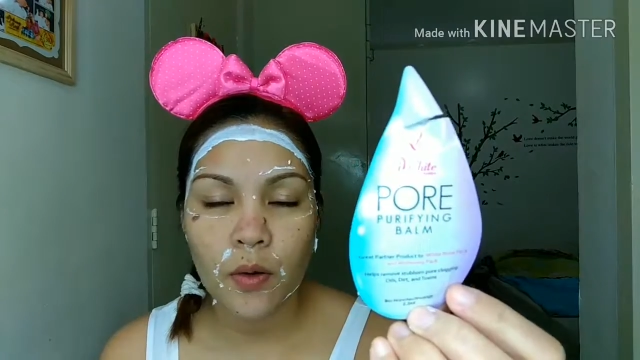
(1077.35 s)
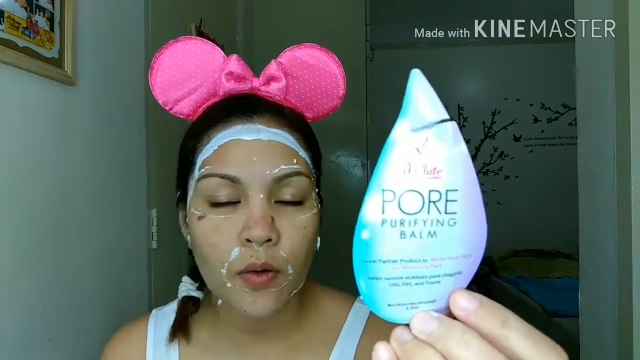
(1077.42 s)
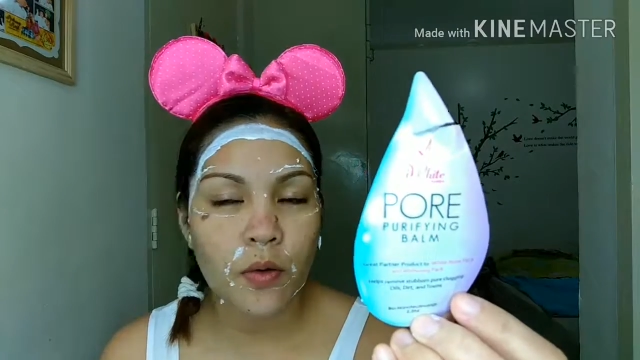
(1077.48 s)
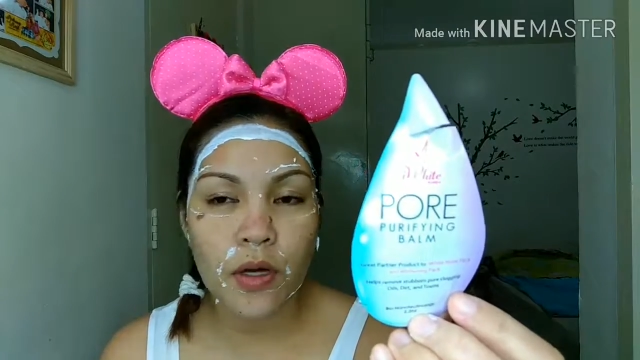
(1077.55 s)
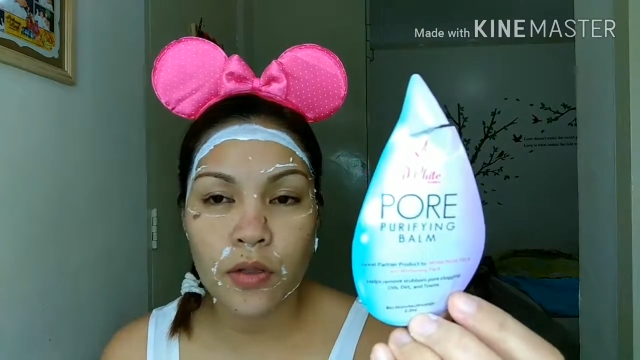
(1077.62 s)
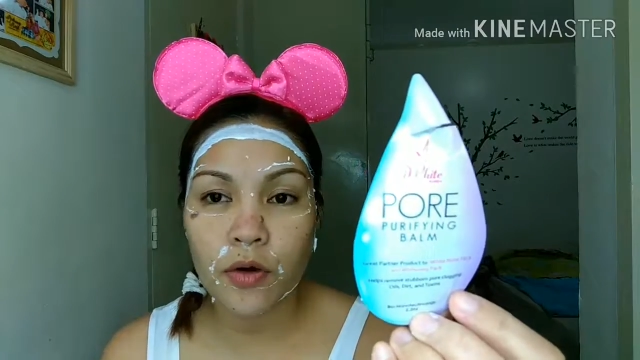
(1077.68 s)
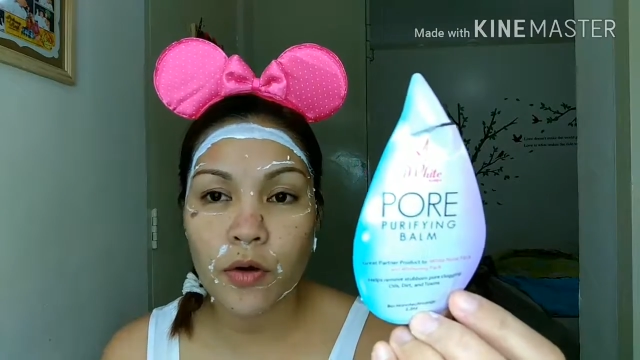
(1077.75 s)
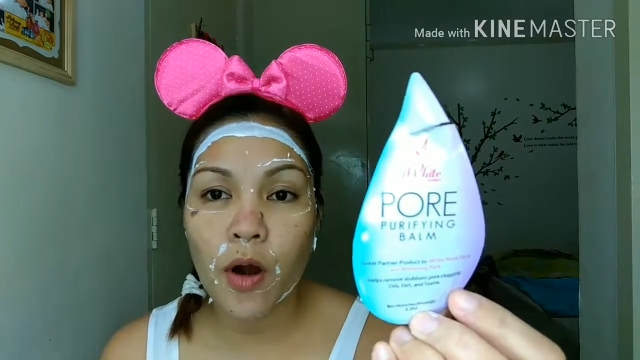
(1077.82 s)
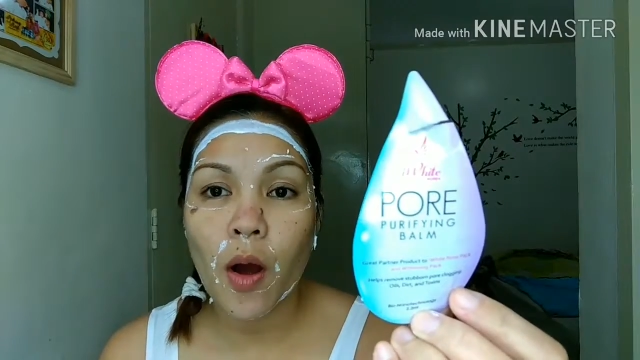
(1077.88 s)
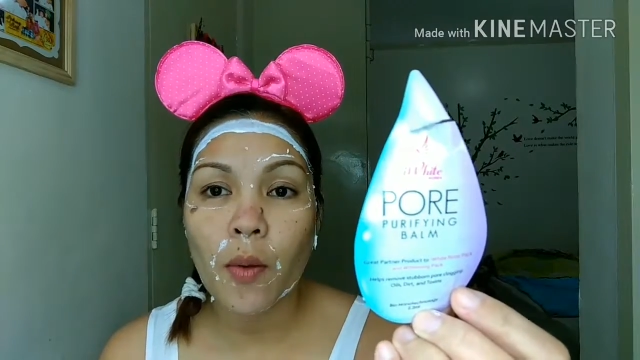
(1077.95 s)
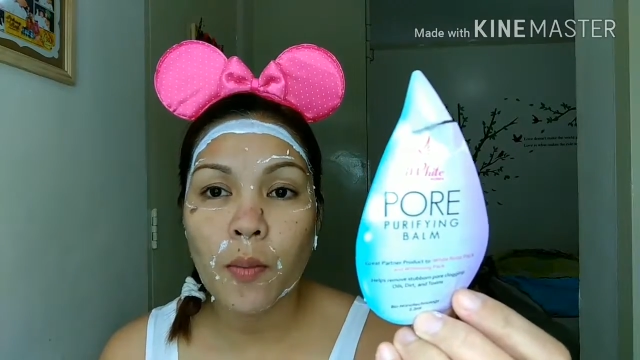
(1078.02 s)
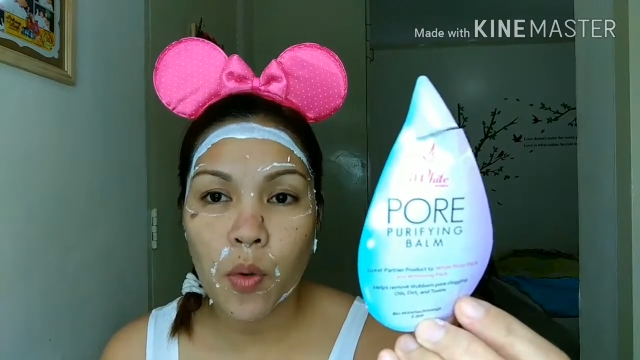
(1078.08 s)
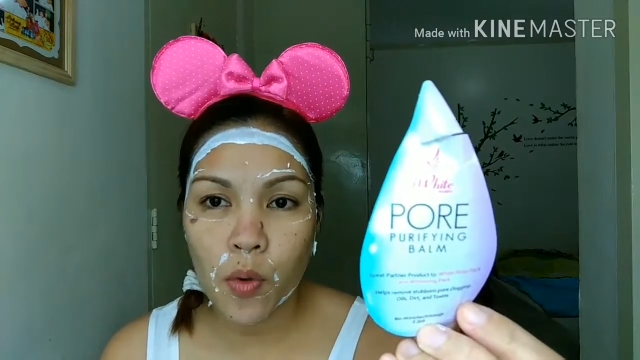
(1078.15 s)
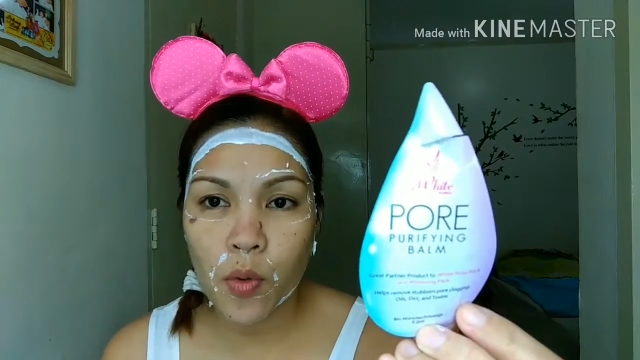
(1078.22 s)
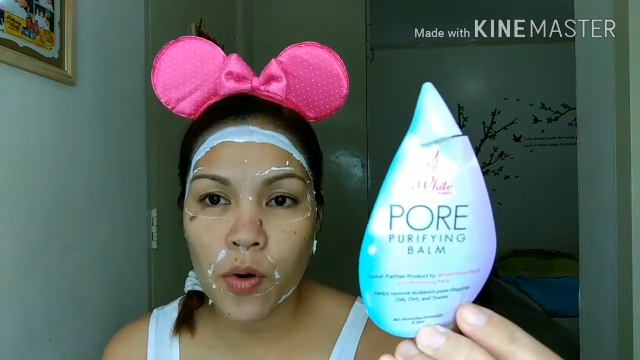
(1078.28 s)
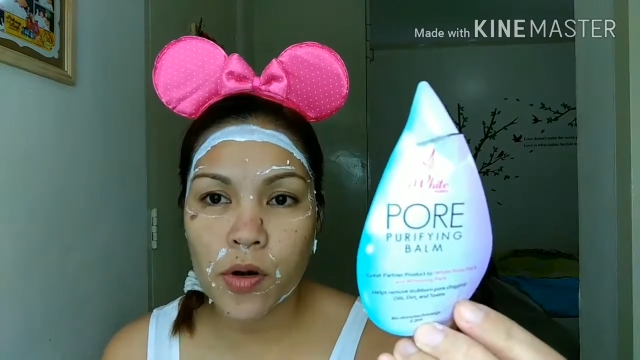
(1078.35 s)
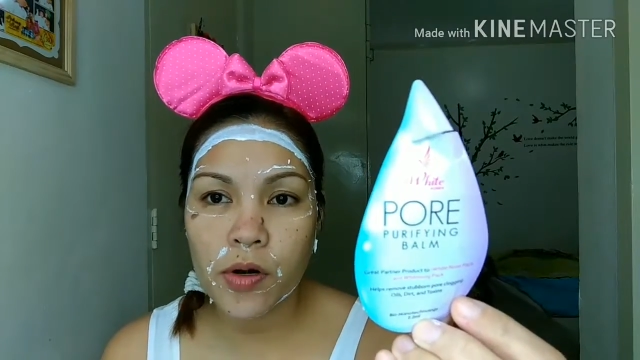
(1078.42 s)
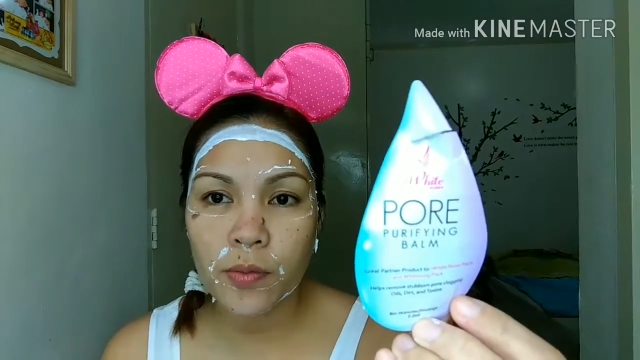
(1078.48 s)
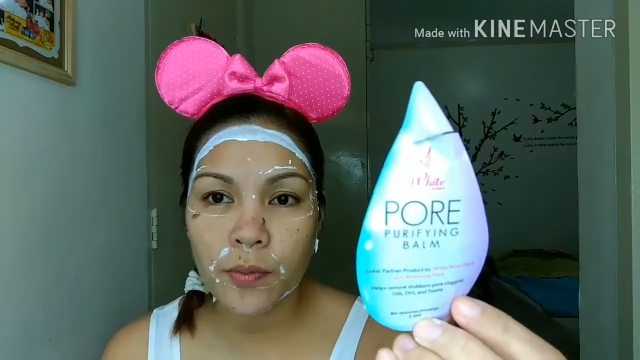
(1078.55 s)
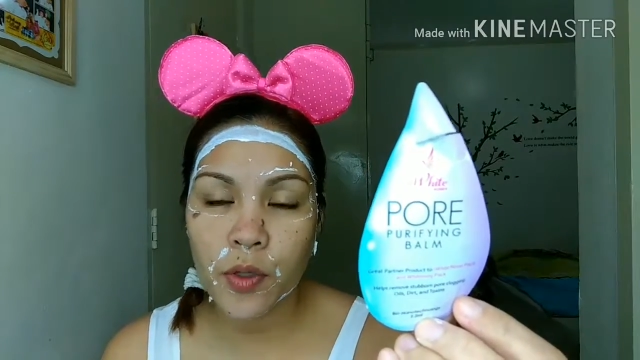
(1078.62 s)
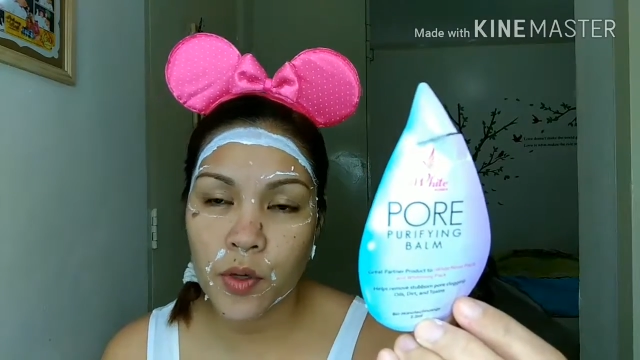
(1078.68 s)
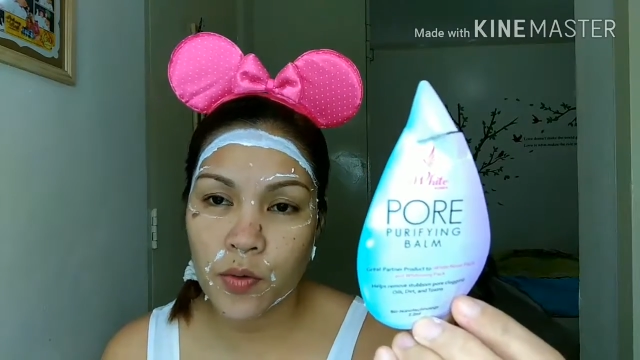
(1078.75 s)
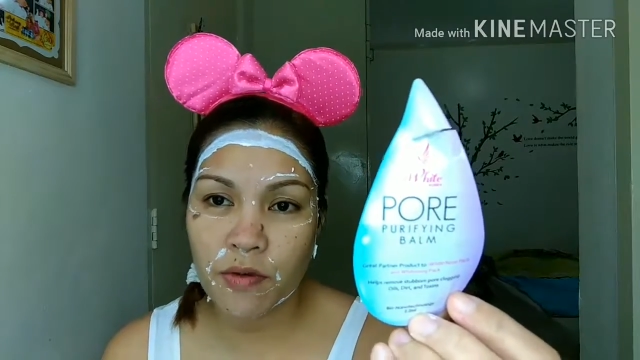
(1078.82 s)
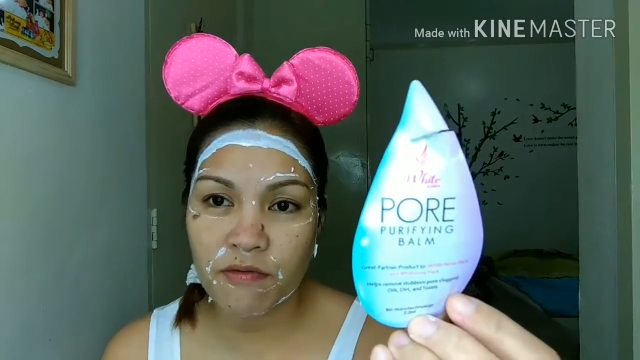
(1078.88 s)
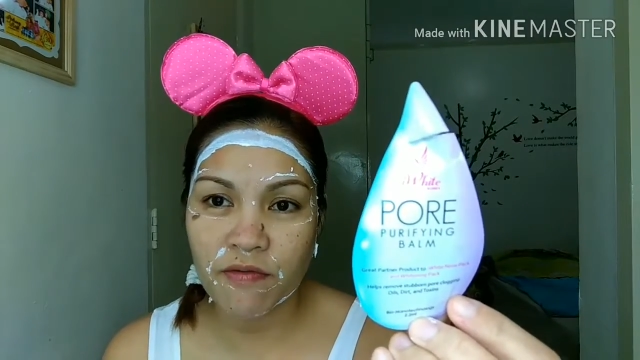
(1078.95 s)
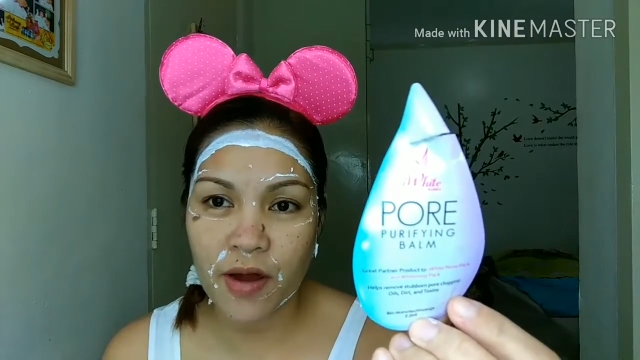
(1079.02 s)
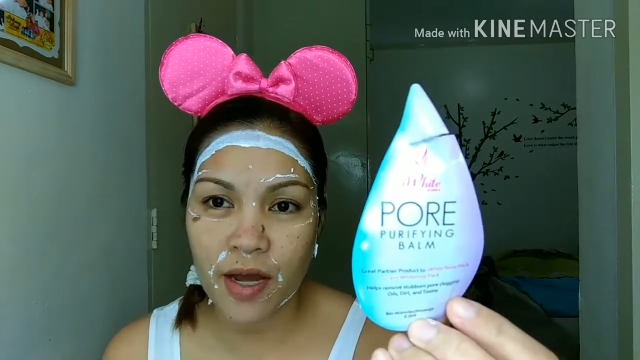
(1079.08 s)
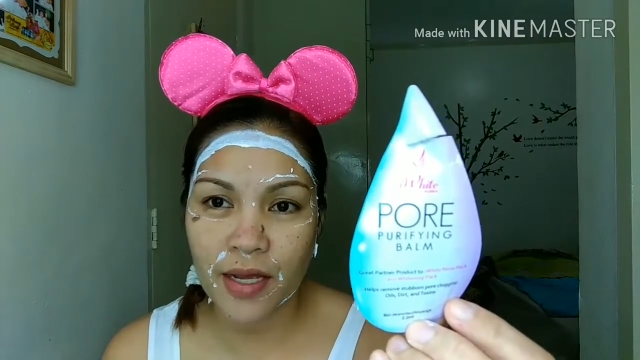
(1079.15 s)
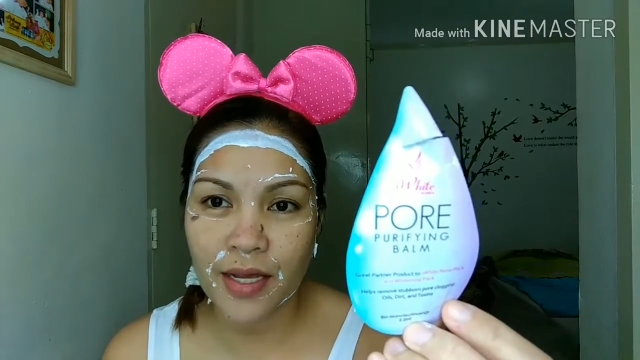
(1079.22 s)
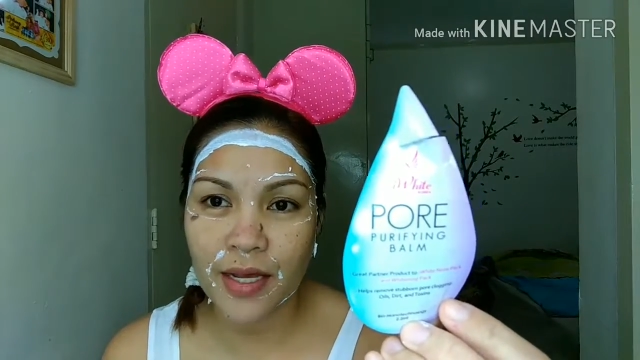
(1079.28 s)
or rather, pore
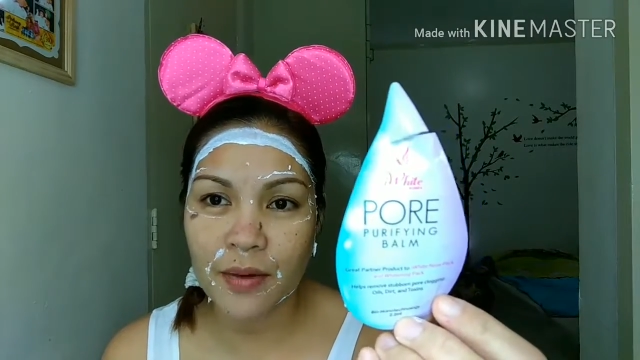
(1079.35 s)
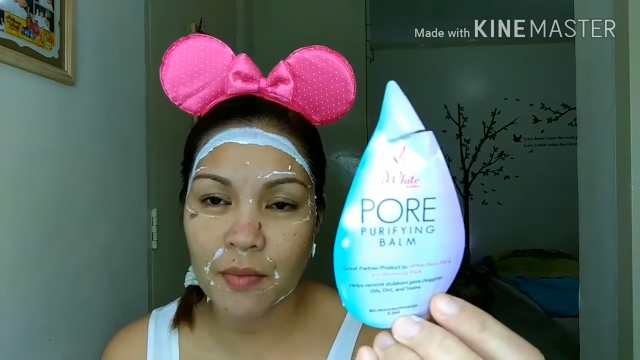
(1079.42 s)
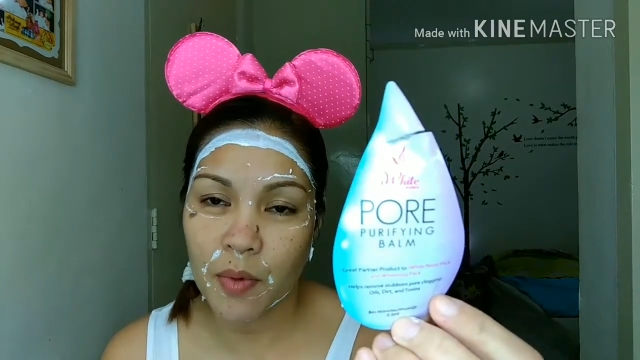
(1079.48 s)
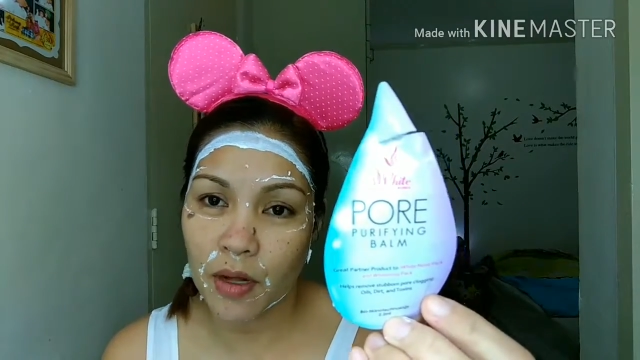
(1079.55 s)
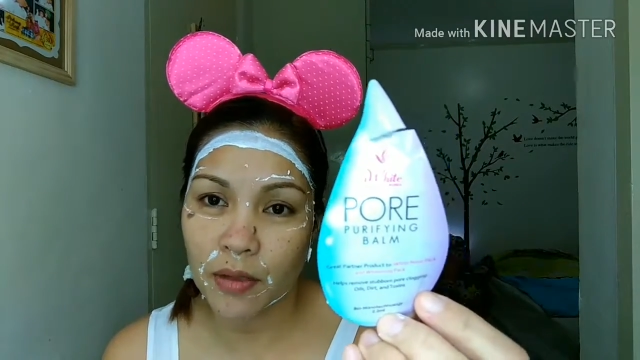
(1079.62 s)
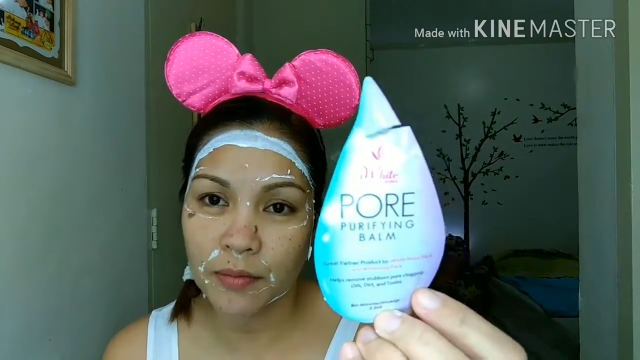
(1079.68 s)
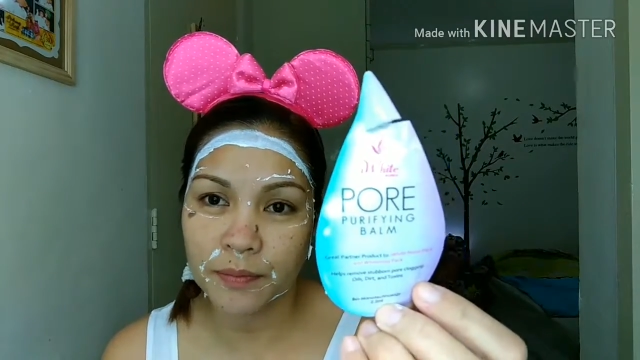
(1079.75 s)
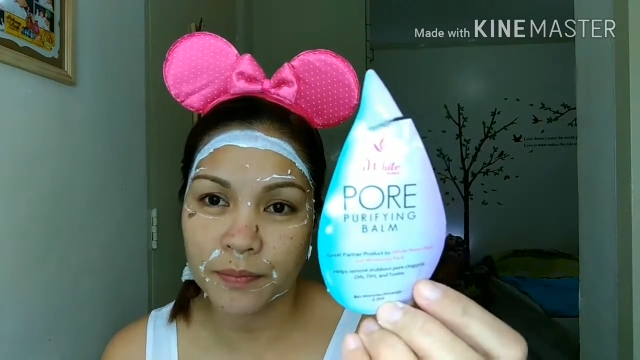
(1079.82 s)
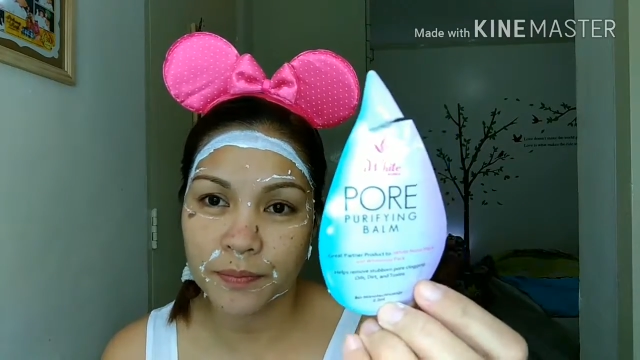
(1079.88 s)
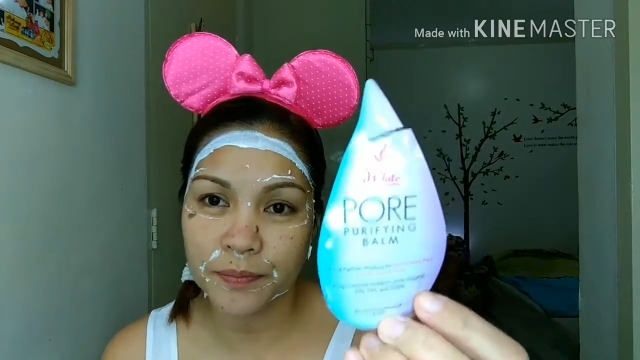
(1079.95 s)
purifying mom.